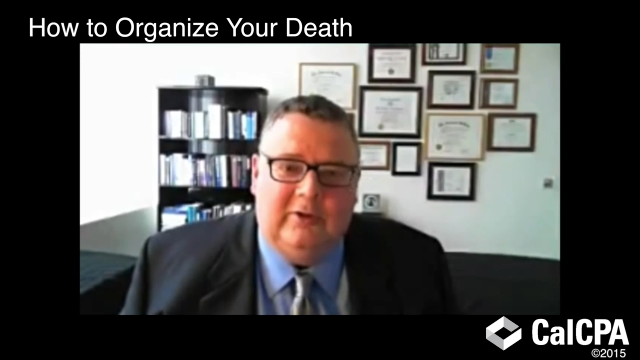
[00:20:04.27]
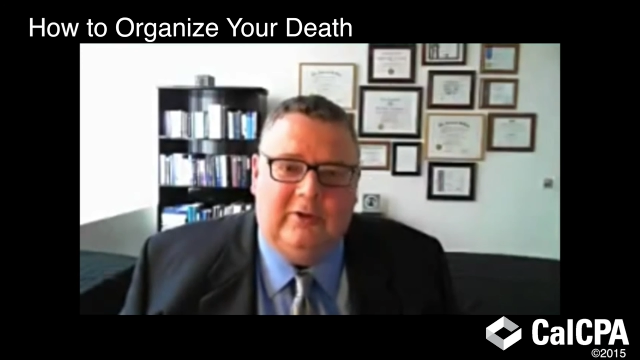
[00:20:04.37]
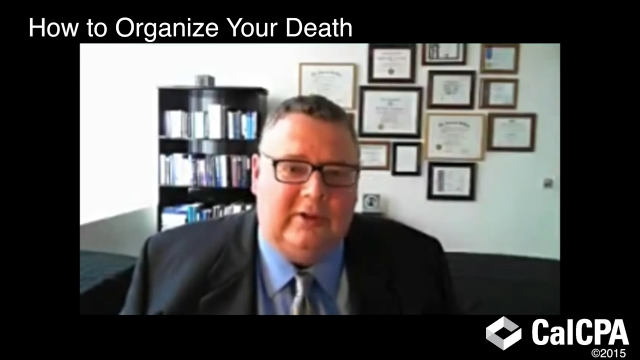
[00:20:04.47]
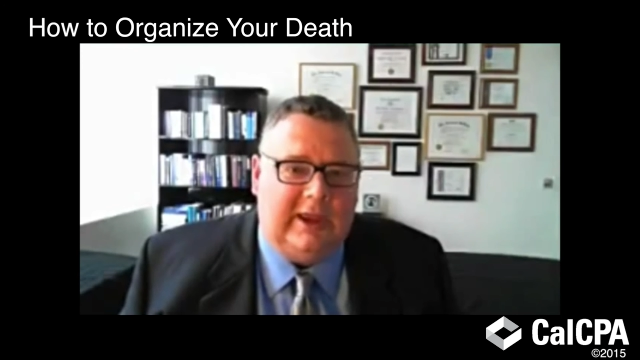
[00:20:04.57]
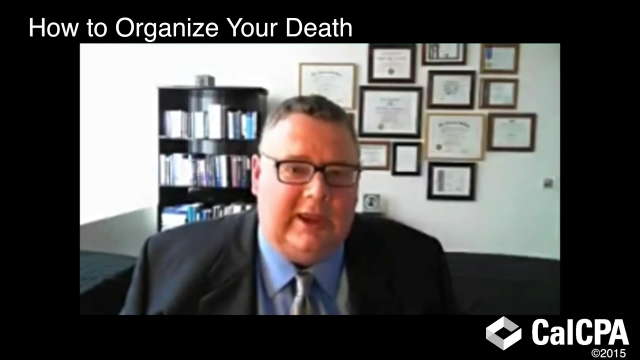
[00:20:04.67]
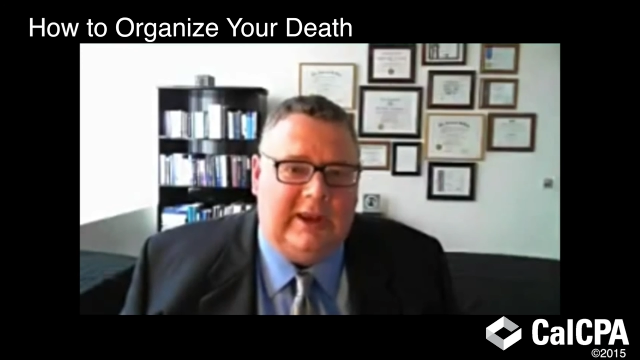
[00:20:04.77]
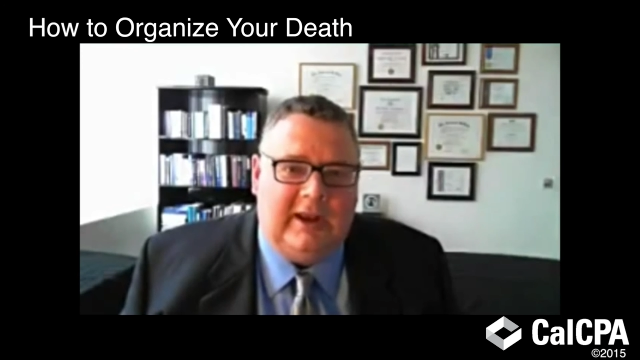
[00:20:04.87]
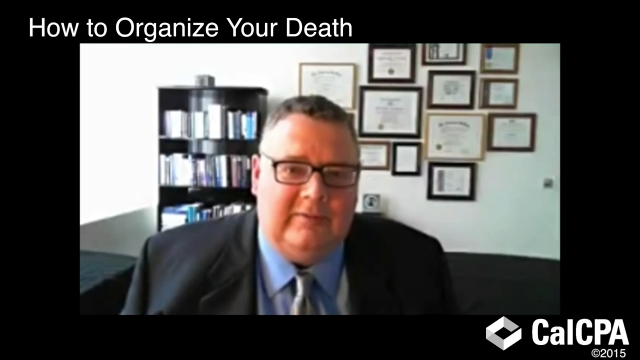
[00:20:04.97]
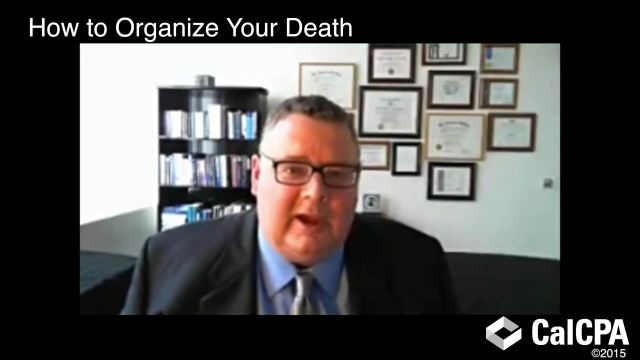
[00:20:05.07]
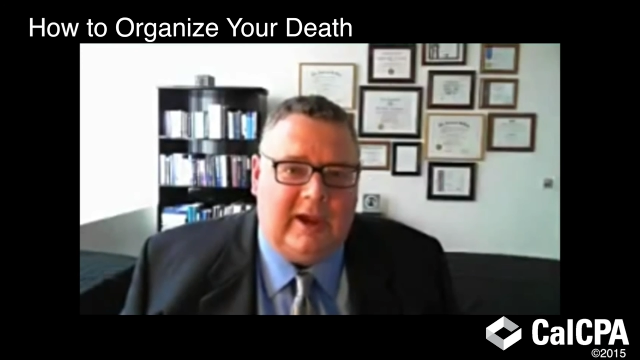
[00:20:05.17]
and you can
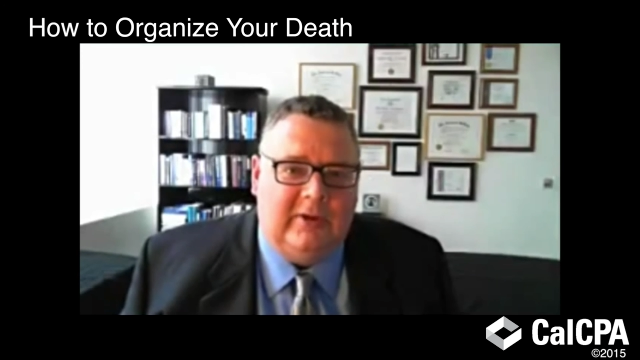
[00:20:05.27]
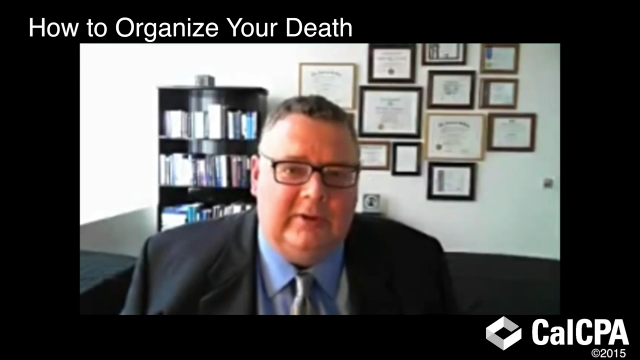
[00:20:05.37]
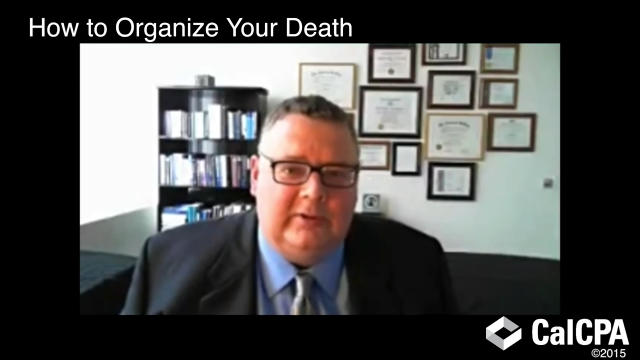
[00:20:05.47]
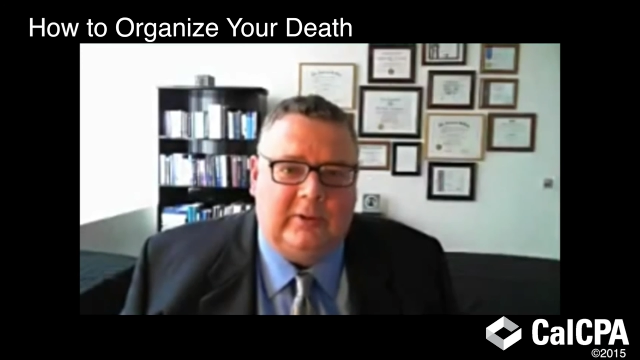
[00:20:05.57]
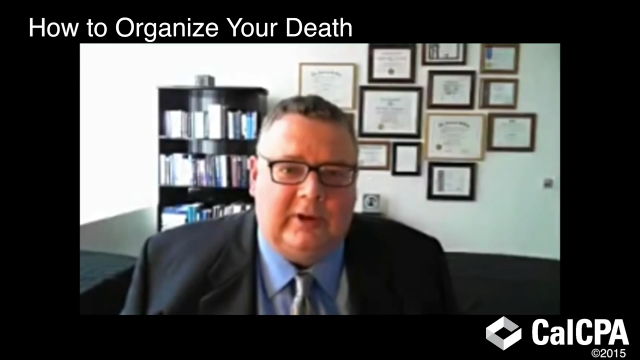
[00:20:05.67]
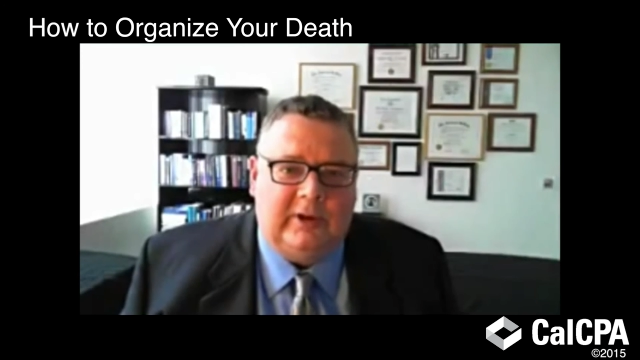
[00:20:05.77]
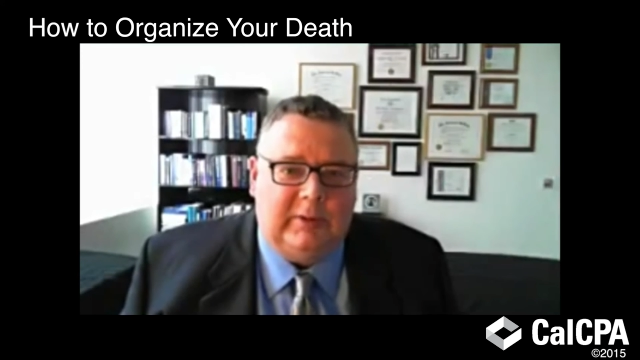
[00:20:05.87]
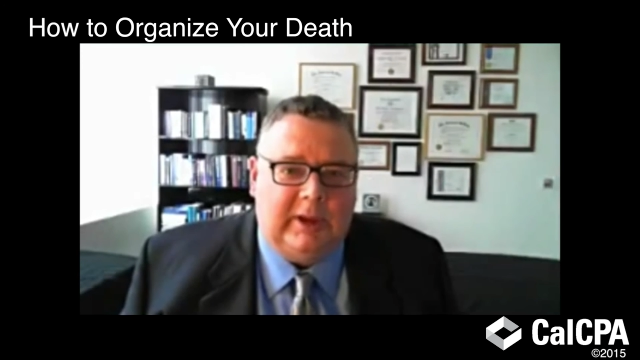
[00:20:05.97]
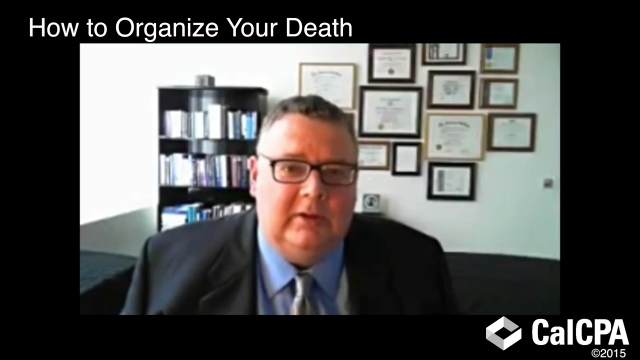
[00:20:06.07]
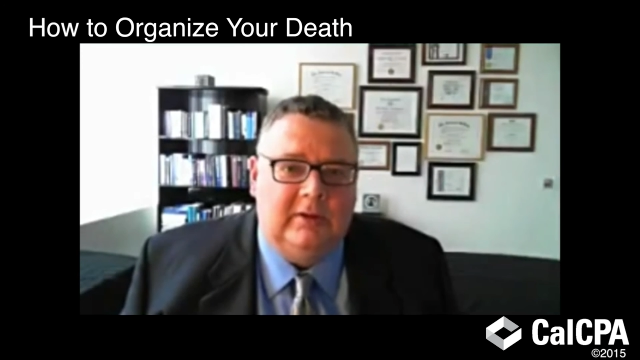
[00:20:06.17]
usually identify who it's
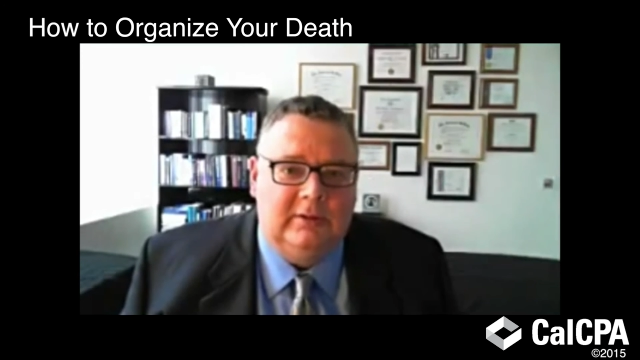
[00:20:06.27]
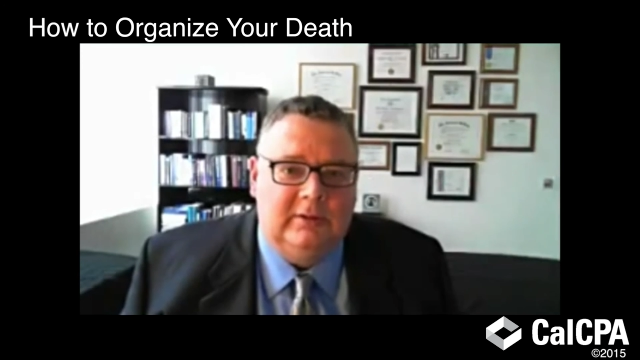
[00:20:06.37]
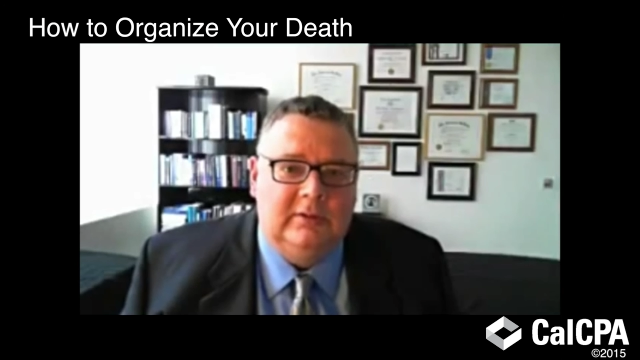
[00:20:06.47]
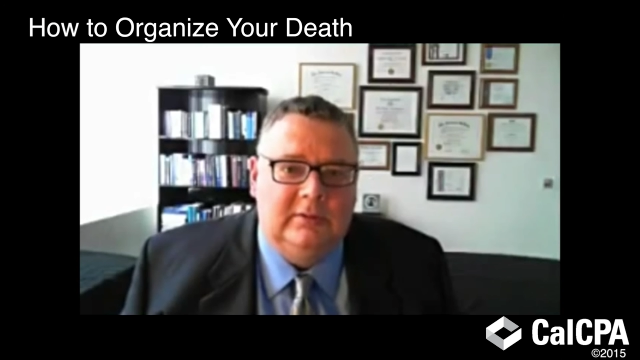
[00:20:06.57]
going to be.